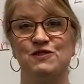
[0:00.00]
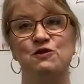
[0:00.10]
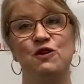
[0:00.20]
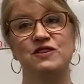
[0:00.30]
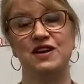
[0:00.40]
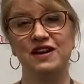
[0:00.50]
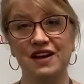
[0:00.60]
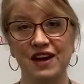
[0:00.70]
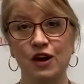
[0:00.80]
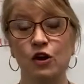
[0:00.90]
You all take
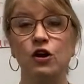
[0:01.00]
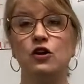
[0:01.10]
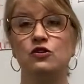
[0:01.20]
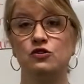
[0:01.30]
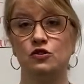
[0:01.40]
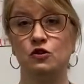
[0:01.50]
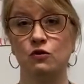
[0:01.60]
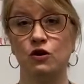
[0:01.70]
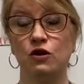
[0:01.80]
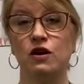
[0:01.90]
care, do your
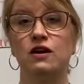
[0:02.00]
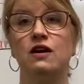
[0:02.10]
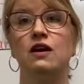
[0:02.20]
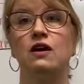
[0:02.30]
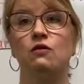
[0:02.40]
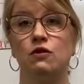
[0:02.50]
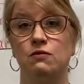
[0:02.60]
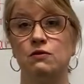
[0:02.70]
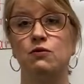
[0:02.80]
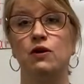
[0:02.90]
work.
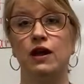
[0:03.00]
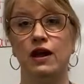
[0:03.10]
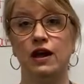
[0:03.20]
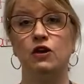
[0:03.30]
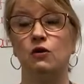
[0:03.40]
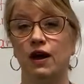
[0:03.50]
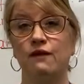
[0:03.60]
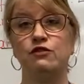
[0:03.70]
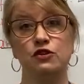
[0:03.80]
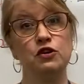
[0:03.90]
Remember, you
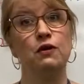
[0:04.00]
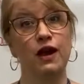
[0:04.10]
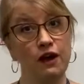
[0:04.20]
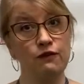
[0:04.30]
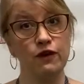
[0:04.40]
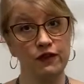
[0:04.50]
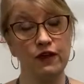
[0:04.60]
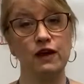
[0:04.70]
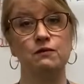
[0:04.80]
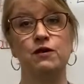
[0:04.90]
have to do
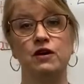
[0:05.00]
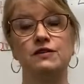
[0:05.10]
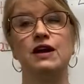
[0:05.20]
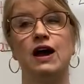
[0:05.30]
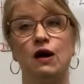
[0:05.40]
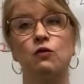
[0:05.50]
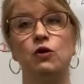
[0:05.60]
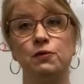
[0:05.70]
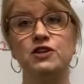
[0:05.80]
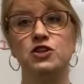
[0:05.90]
everything because I
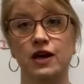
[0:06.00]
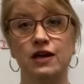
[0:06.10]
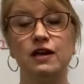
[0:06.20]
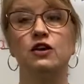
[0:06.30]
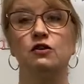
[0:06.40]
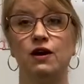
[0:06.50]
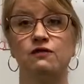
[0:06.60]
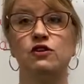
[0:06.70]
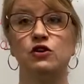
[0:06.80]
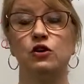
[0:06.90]
will be checking it. You
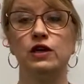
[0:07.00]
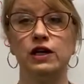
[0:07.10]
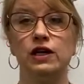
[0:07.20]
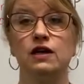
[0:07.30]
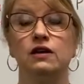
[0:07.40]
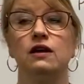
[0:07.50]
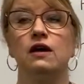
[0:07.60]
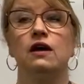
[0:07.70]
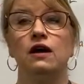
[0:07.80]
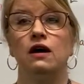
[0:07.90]
have to turn it in
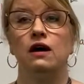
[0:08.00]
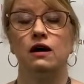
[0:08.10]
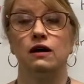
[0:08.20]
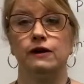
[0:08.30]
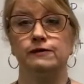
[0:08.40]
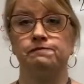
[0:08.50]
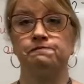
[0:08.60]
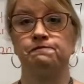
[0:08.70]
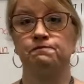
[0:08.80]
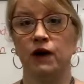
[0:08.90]
um,
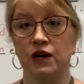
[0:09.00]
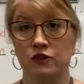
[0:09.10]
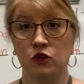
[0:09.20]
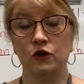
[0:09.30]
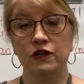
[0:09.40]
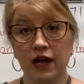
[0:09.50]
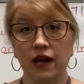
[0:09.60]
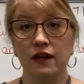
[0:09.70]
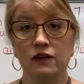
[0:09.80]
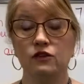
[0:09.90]
by a certain
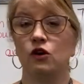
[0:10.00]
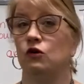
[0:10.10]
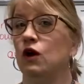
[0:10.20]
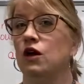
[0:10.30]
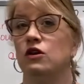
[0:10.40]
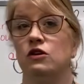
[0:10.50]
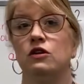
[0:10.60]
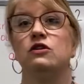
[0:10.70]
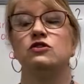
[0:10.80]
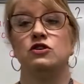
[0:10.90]
date. So
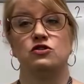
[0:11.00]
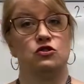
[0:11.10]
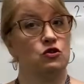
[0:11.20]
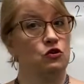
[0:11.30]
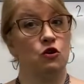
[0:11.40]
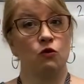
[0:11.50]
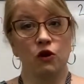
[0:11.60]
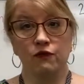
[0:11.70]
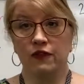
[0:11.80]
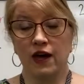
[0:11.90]
just do your
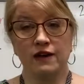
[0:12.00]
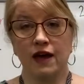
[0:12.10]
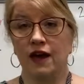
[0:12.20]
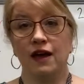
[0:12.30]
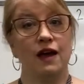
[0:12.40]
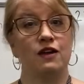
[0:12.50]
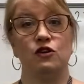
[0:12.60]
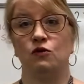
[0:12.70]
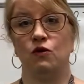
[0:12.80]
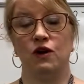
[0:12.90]
work for that day
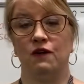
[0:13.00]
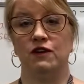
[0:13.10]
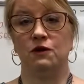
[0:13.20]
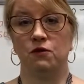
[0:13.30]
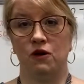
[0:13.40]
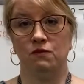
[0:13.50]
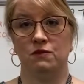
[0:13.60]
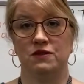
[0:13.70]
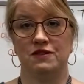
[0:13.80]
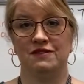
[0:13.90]
and you won't have any
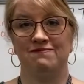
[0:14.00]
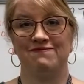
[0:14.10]
problems.